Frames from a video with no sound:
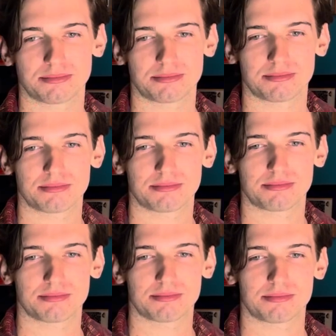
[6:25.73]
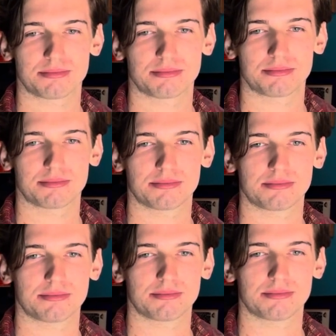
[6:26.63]

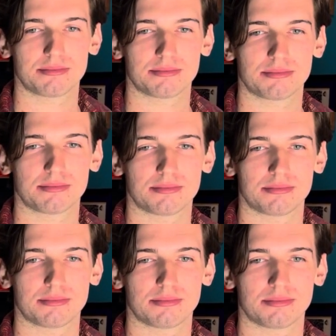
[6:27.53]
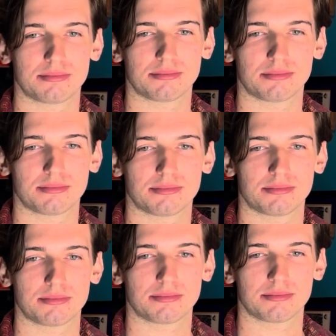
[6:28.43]

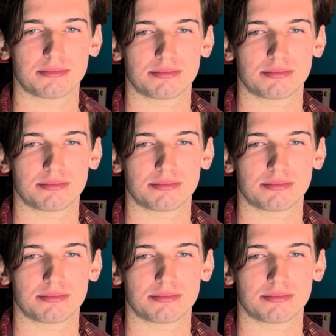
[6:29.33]
No words are spoken by the person on screen.